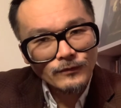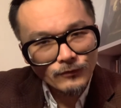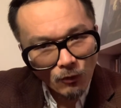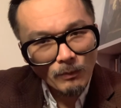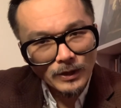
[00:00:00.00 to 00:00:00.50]

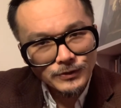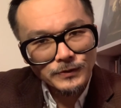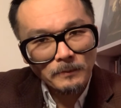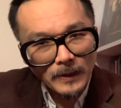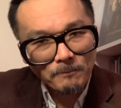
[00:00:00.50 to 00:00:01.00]
so much
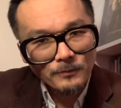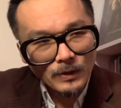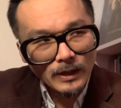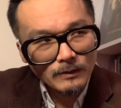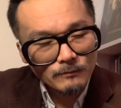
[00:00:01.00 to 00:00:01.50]
to me.
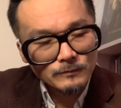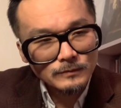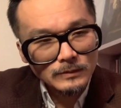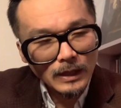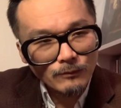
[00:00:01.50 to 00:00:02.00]

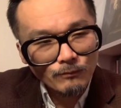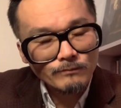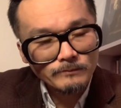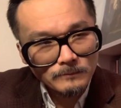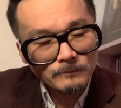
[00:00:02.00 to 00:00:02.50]
I
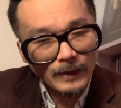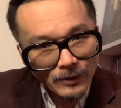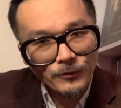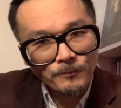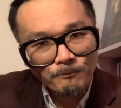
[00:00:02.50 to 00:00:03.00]

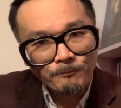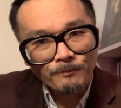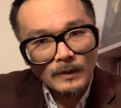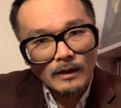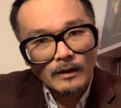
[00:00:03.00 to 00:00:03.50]
thank you.
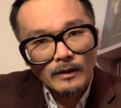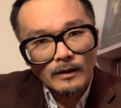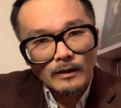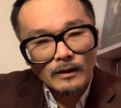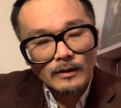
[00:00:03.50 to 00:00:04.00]

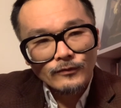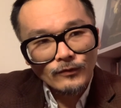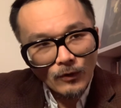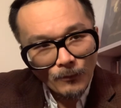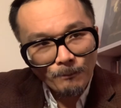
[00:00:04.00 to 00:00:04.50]

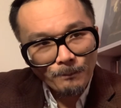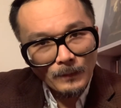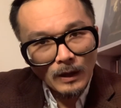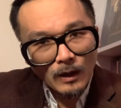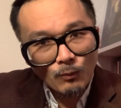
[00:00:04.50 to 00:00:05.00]
So,
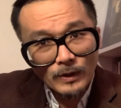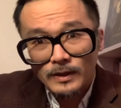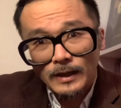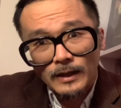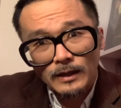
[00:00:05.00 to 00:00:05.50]
with
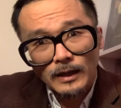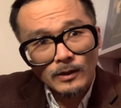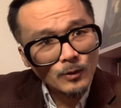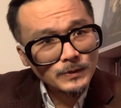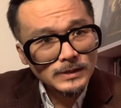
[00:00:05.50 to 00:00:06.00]
that, I
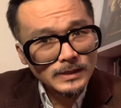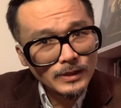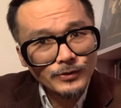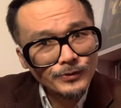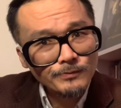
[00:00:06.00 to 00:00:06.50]
hope to see
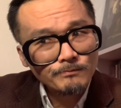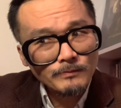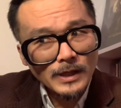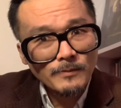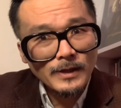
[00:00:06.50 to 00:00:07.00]
you
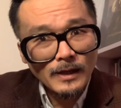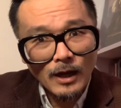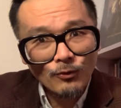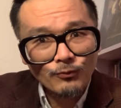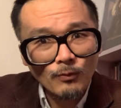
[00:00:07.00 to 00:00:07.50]
maybe
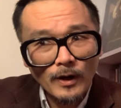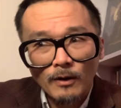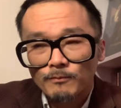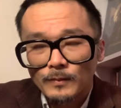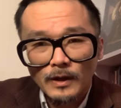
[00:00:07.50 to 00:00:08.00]
elsewhere.
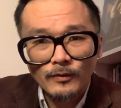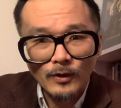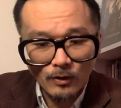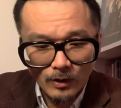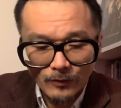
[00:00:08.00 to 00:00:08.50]

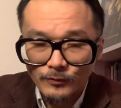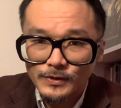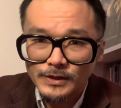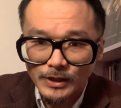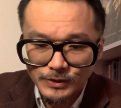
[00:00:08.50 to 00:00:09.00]
There are other
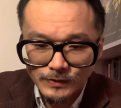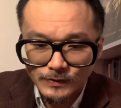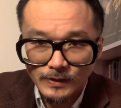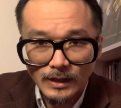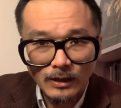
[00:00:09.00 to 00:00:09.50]

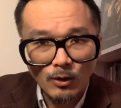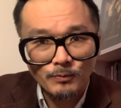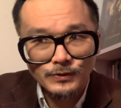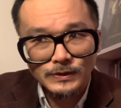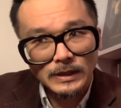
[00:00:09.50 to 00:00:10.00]
discussions that I hope
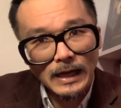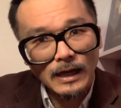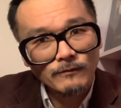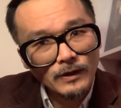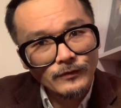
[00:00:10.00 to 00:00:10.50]
to
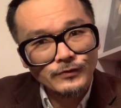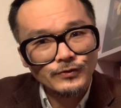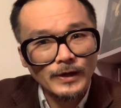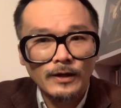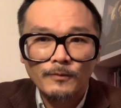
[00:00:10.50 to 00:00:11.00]
have on this
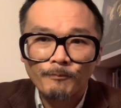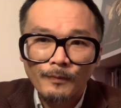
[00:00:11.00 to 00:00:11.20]
channel.